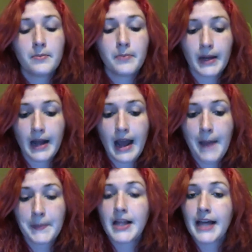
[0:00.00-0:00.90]
but
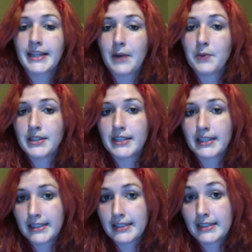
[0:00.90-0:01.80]
I'm glad that I was
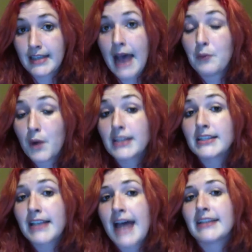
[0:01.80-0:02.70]

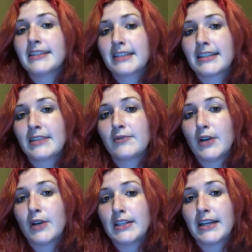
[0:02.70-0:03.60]
as successful
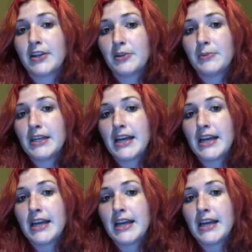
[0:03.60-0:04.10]
as I could be.